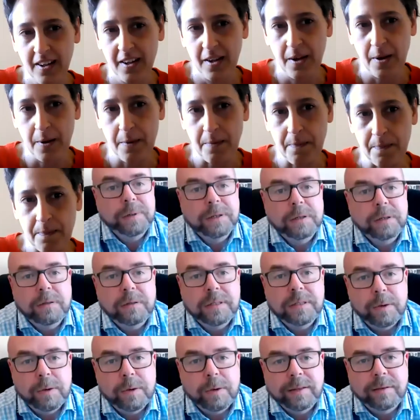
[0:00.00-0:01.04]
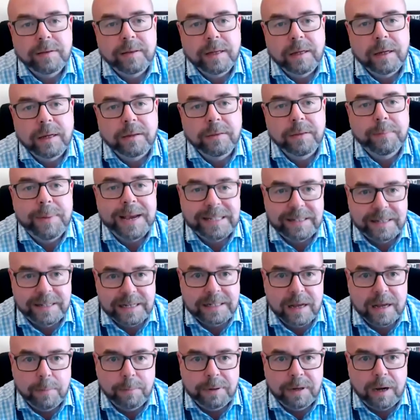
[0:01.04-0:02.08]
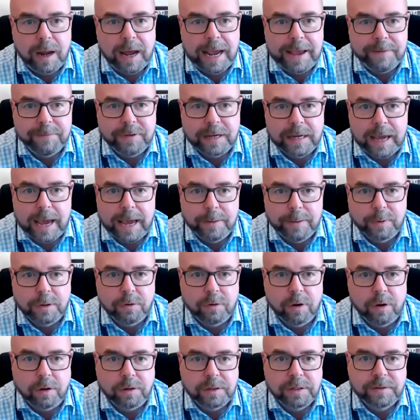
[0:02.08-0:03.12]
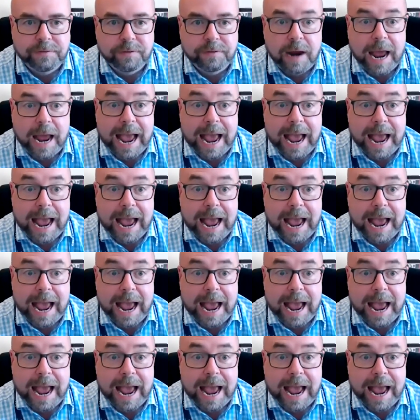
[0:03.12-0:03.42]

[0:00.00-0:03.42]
Yes, but also I think the best example I ever came across for